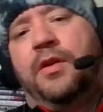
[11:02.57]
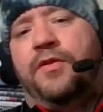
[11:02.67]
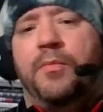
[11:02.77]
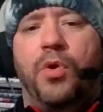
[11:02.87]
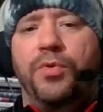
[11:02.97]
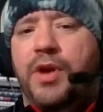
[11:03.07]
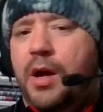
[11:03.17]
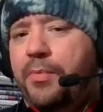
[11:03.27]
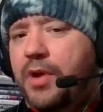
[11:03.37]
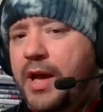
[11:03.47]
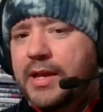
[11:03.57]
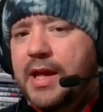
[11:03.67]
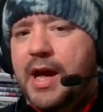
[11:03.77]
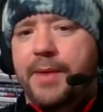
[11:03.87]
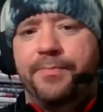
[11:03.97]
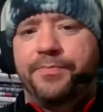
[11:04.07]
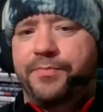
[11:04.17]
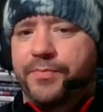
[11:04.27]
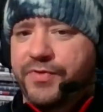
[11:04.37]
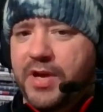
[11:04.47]
some old couple like that,
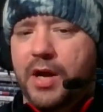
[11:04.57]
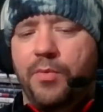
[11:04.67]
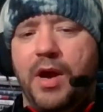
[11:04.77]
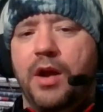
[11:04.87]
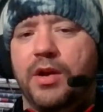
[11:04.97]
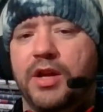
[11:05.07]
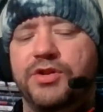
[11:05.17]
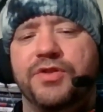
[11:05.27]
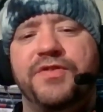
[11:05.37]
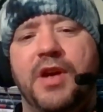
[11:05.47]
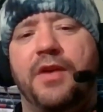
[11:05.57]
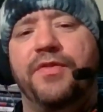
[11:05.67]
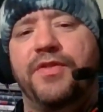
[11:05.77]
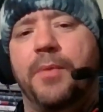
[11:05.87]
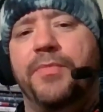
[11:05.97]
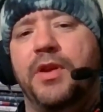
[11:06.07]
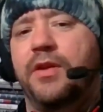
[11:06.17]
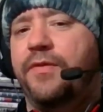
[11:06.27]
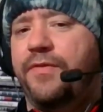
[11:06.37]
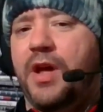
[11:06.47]
stay away or get yourself something to
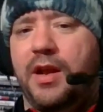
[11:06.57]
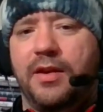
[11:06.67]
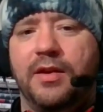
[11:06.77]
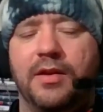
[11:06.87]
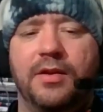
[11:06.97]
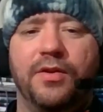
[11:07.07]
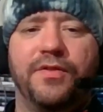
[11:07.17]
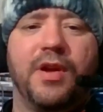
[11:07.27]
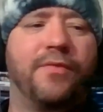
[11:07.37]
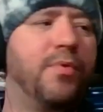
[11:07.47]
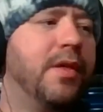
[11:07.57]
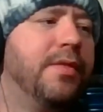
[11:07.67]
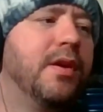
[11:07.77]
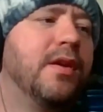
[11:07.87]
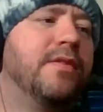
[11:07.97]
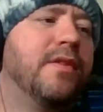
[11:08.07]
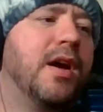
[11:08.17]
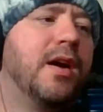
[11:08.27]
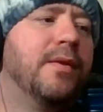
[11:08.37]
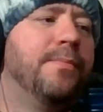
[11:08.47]
defend yourself with, because
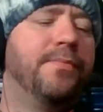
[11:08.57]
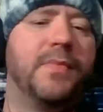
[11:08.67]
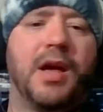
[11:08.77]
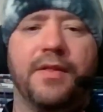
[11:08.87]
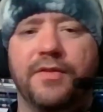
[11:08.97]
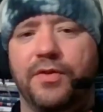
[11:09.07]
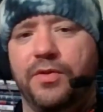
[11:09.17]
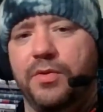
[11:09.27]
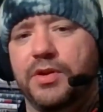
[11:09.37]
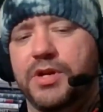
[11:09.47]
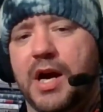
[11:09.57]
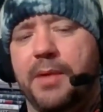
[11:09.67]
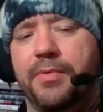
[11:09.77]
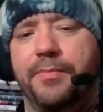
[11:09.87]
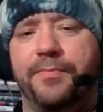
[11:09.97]
yeah, this will do the job.